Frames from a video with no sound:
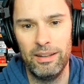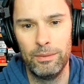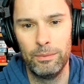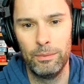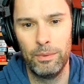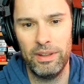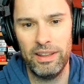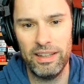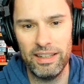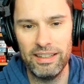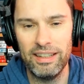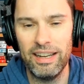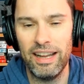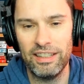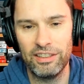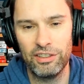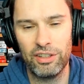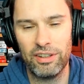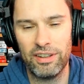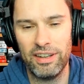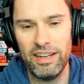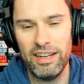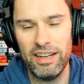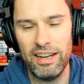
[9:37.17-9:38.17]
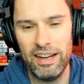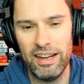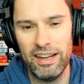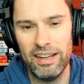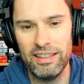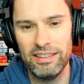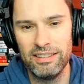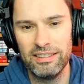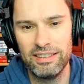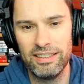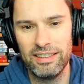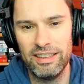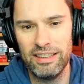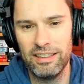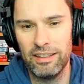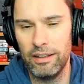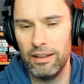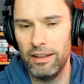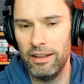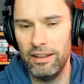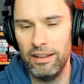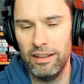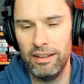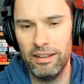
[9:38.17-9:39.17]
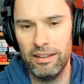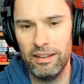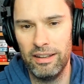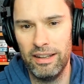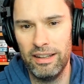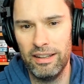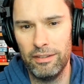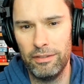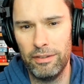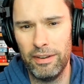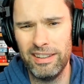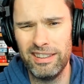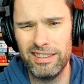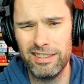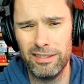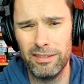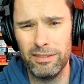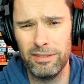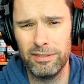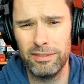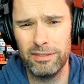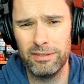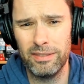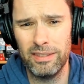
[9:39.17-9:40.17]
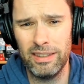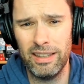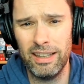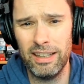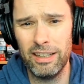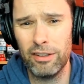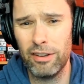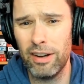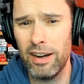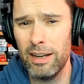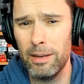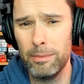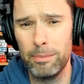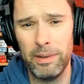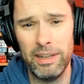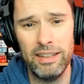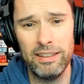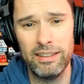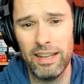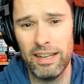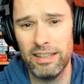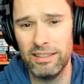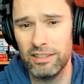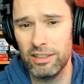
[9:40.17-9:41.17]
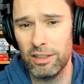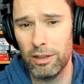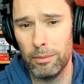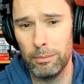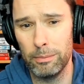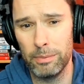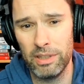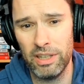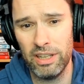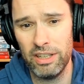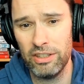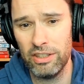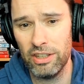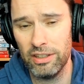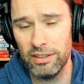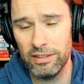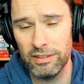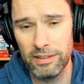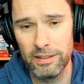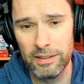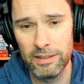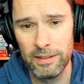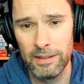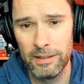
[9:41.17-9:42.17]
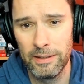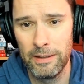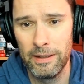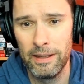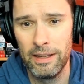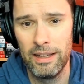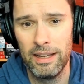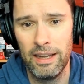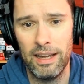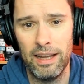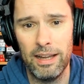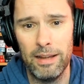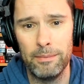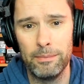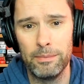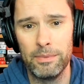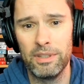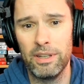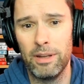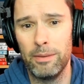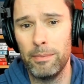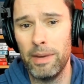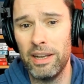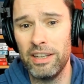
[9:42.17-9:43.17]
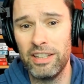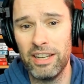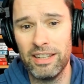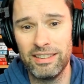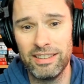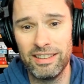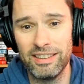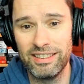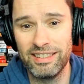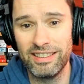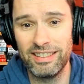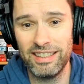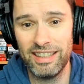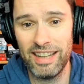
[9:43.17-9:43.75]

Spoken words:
within the next 3 years in the face of incredibly intense competition? So Manchester